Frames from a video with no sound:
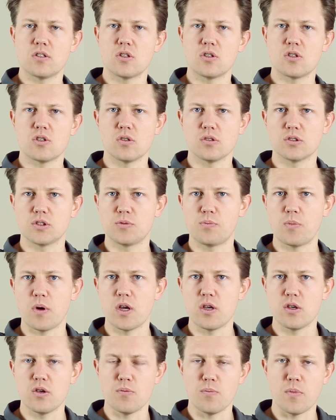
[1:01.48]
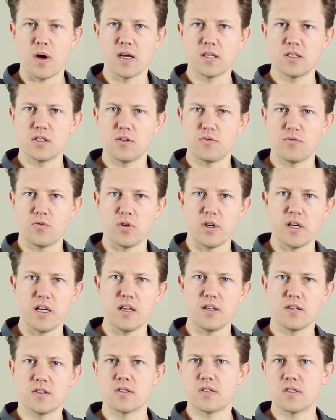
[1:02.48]
it a short spray, you might have
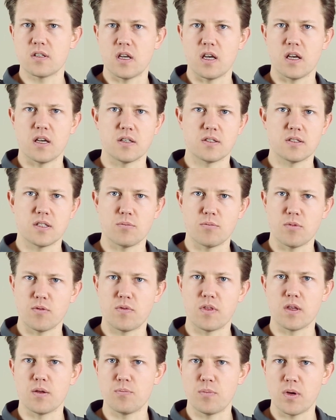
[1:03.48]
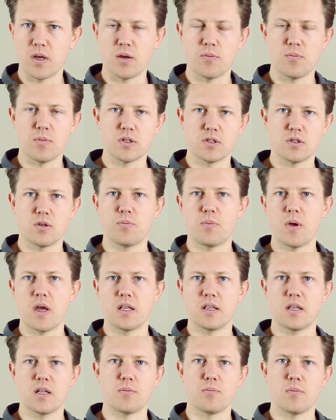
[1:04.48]
released some of the impediments or
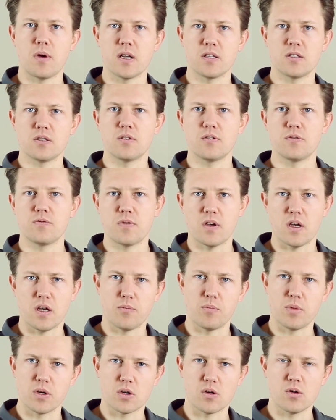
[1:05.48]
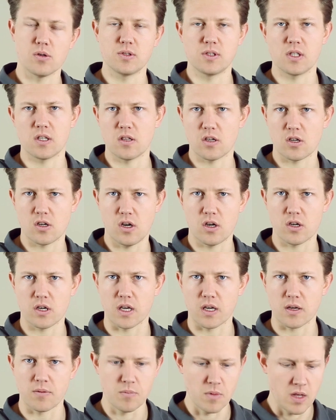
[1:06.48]
paint that might have been causing the
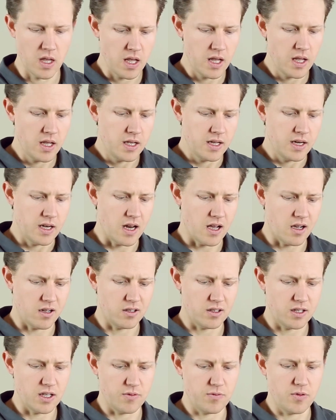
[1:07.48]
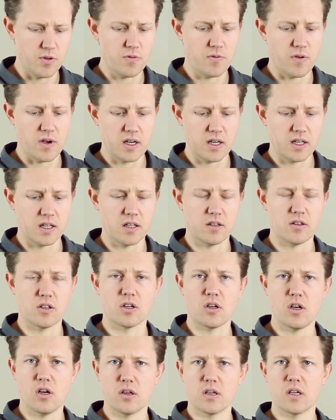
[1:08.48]
clogging. Now, if you're finding that the
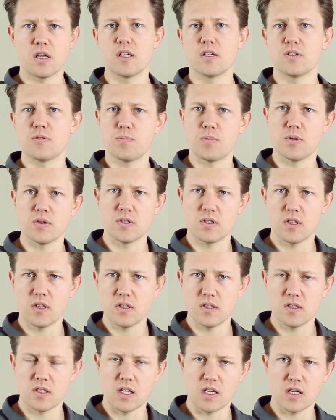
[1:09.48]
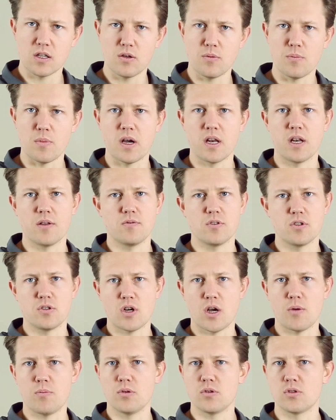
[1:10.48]
clogging is persisting, you might have to
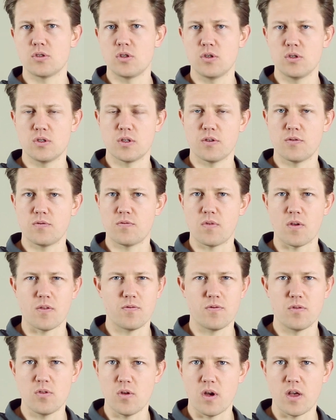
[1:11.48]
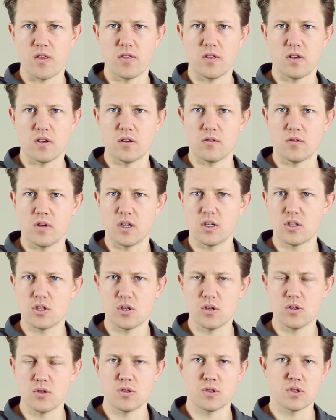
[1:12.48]
troubleshoot a few other
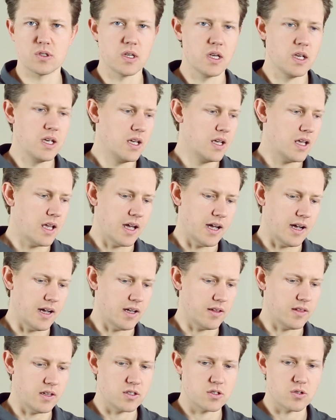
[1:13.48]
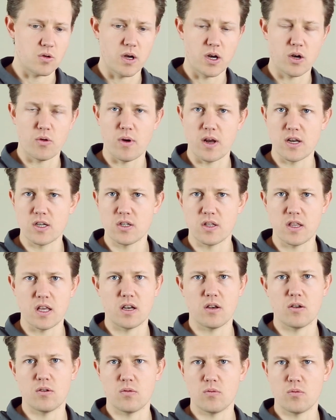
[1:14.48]
issues, and there's quite a range of
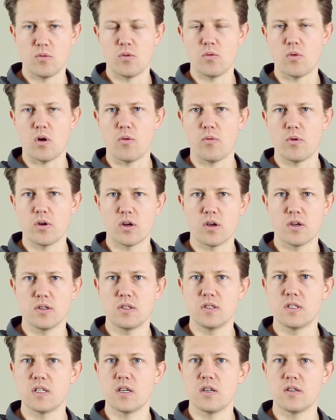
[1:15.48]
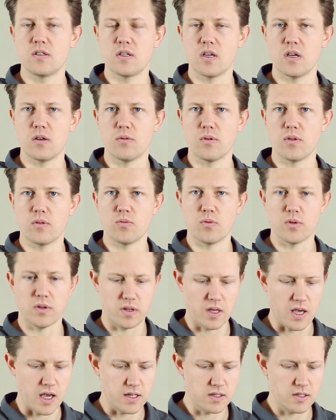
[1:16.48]
that, and I won't go into detail
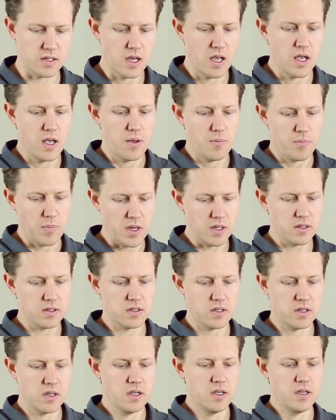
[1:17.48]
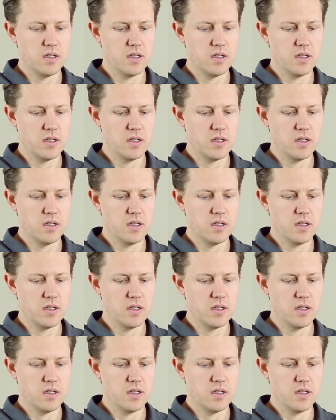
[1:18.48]
with that. But